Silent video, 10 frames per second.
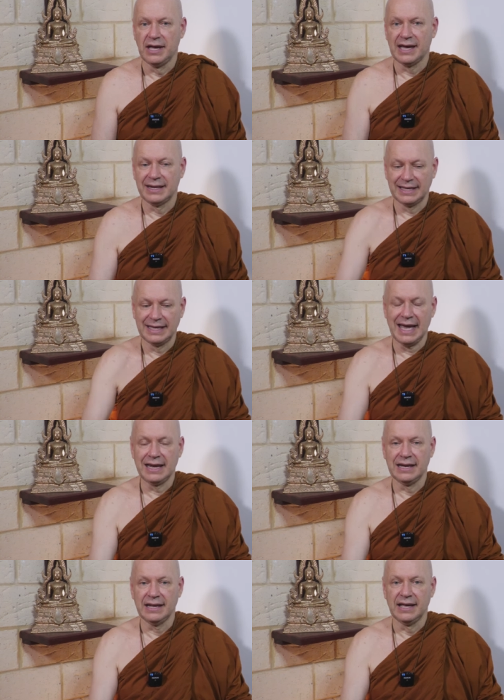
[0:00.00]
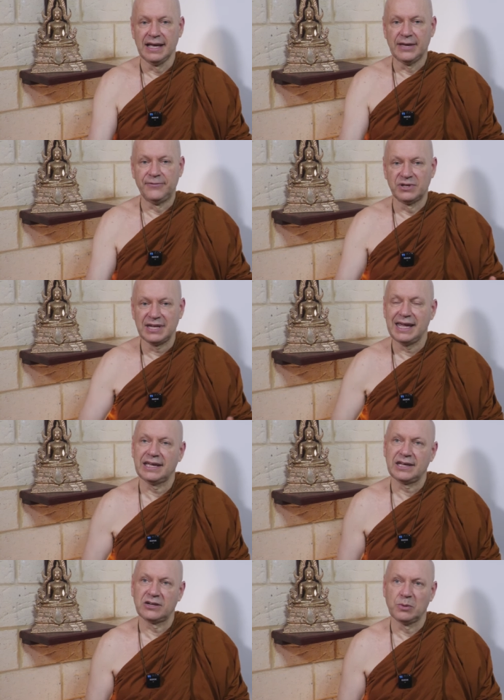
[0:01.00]
And again, if you
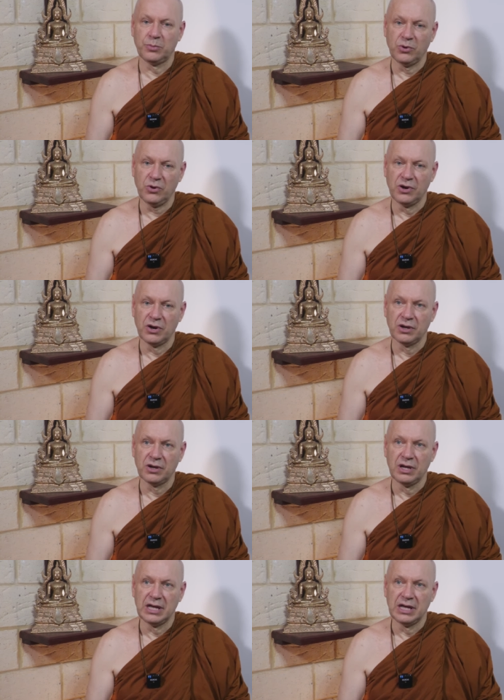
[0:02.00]
take it on board,